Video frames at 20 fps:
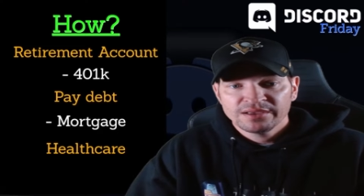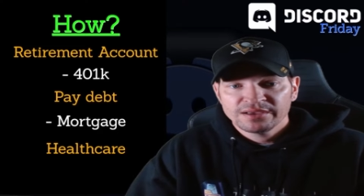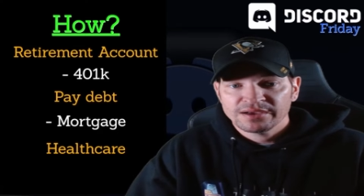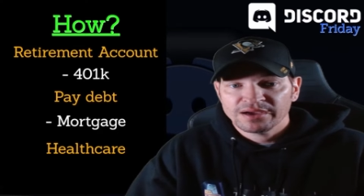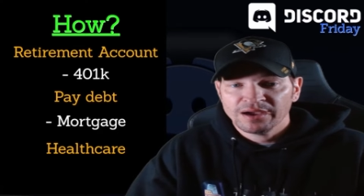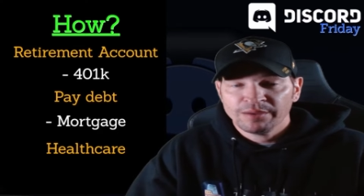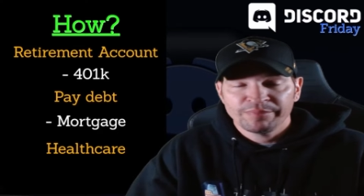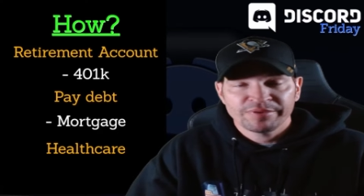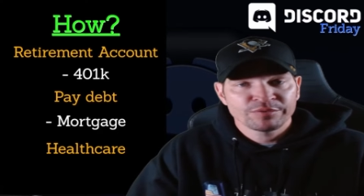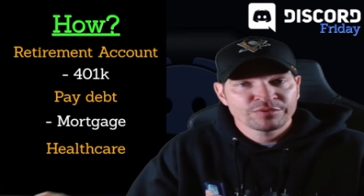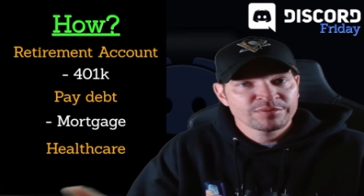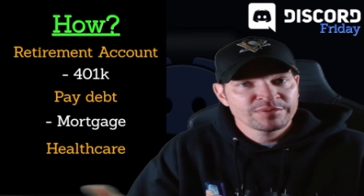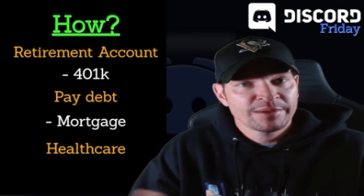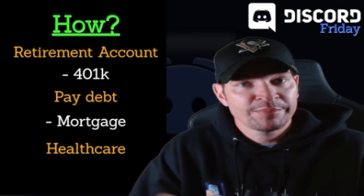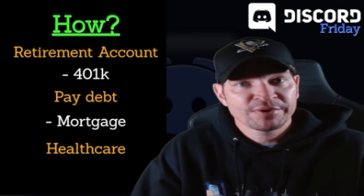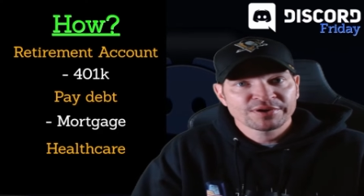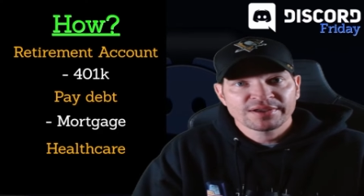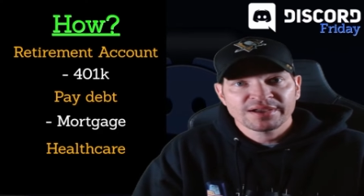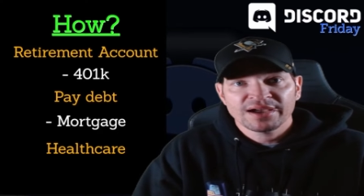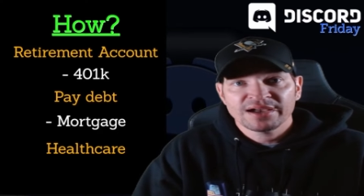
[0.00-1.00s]
Uh, but
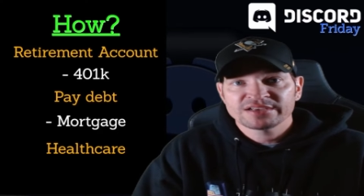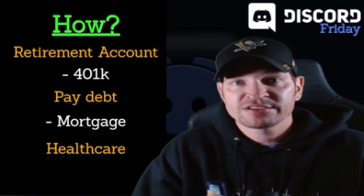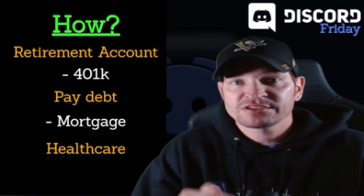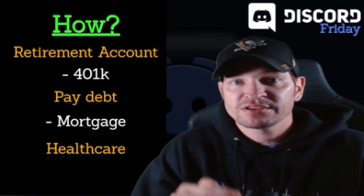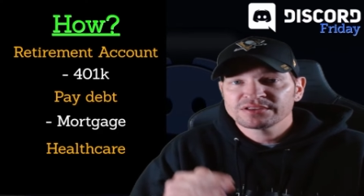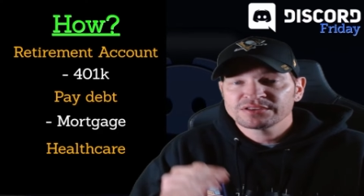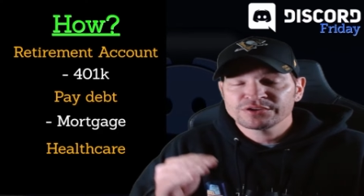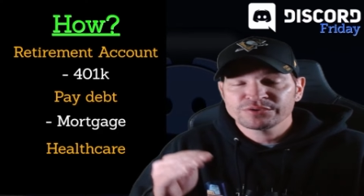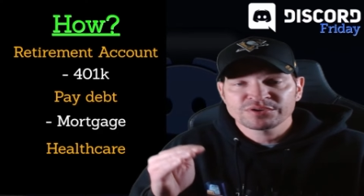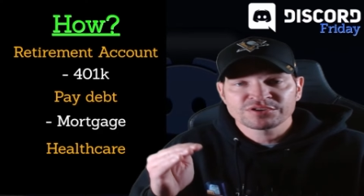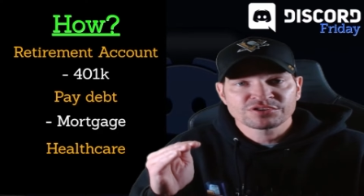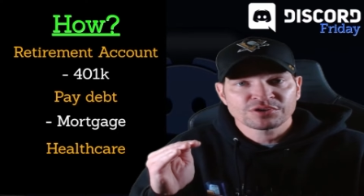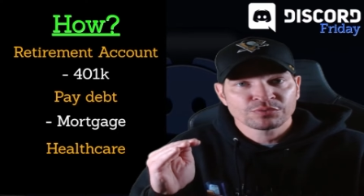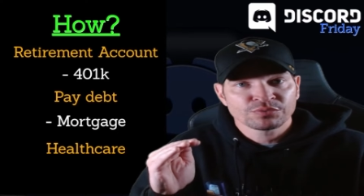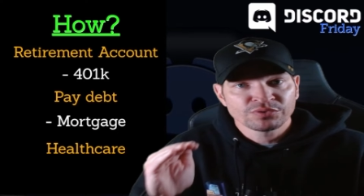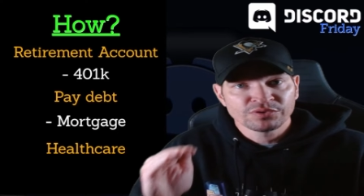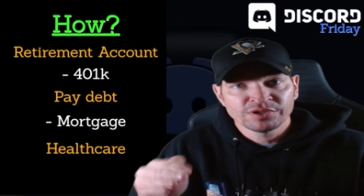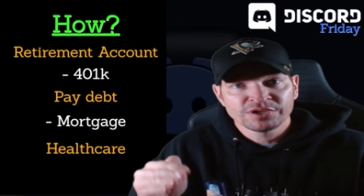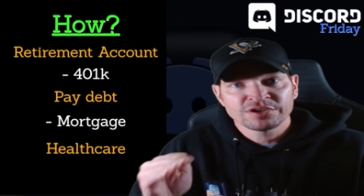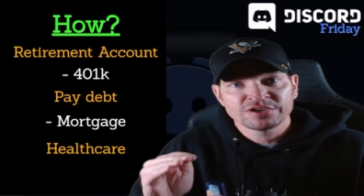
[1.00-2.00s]
remember, guys, there is a
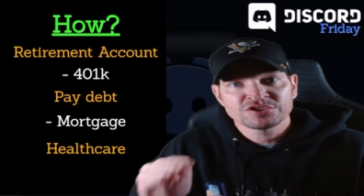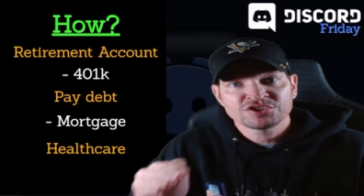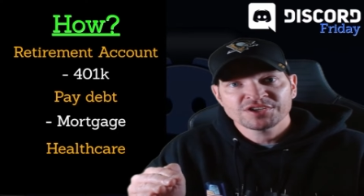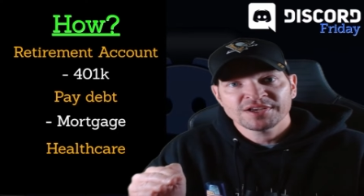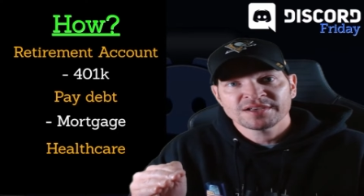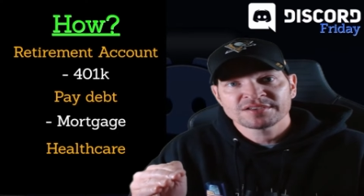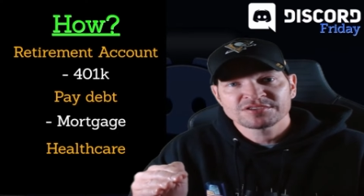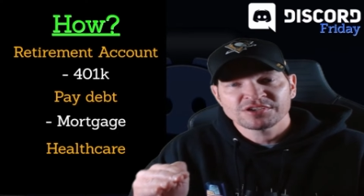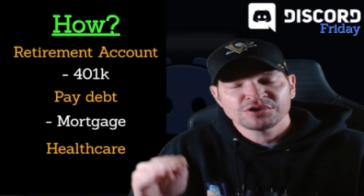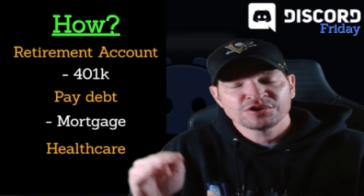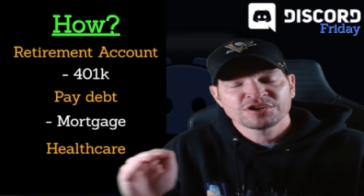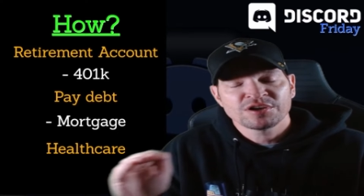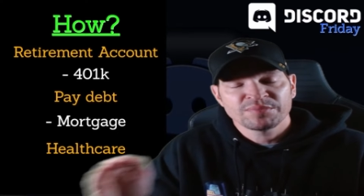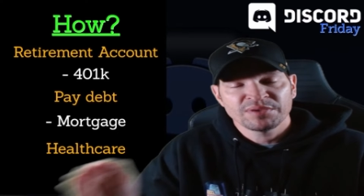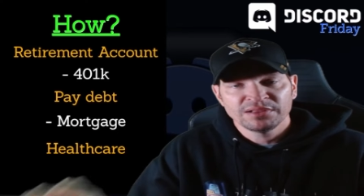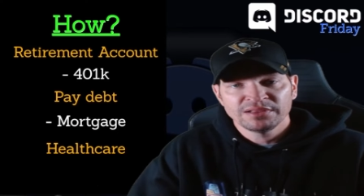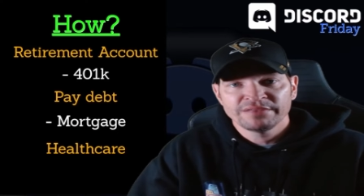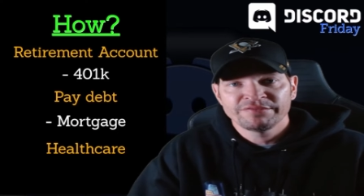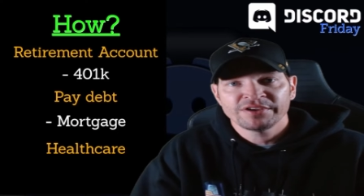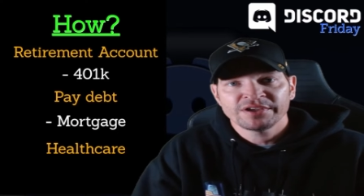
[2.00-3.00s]
really good chance that you're going to
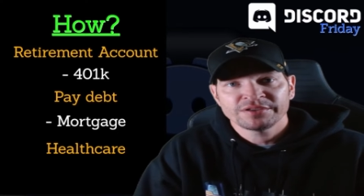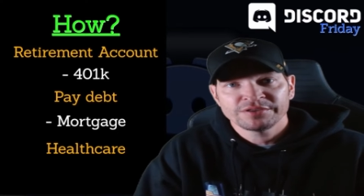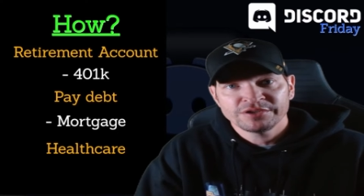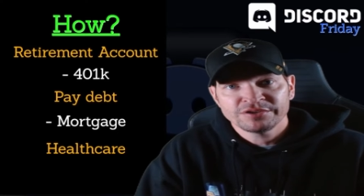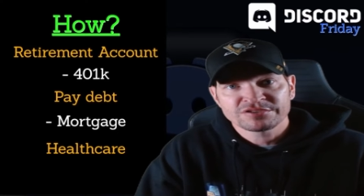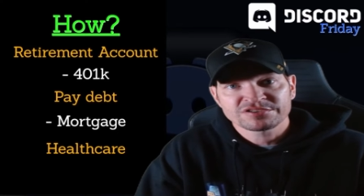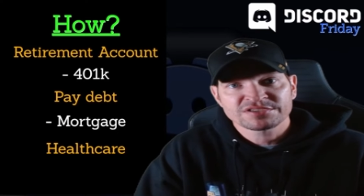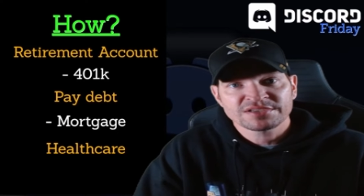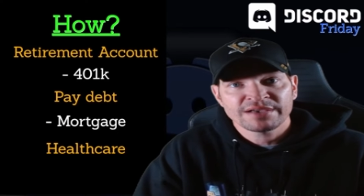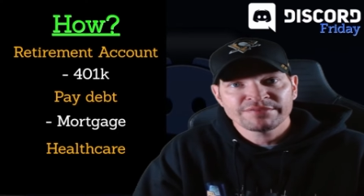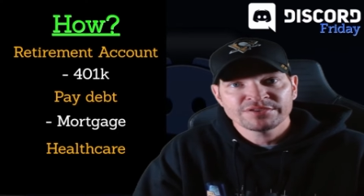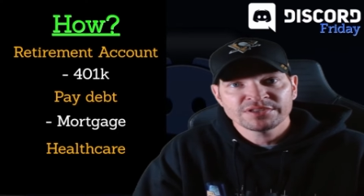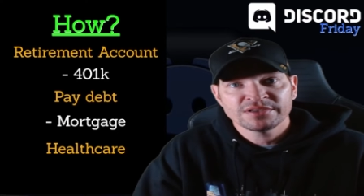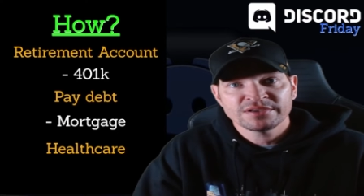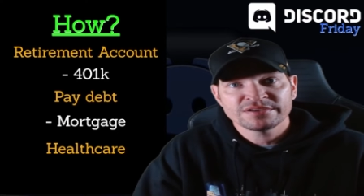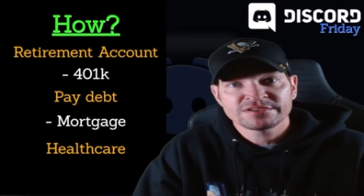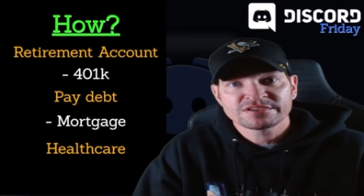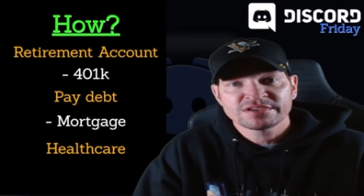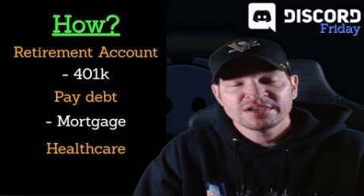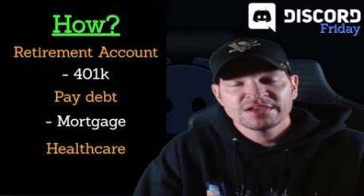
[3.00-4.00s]
be living into your 70s.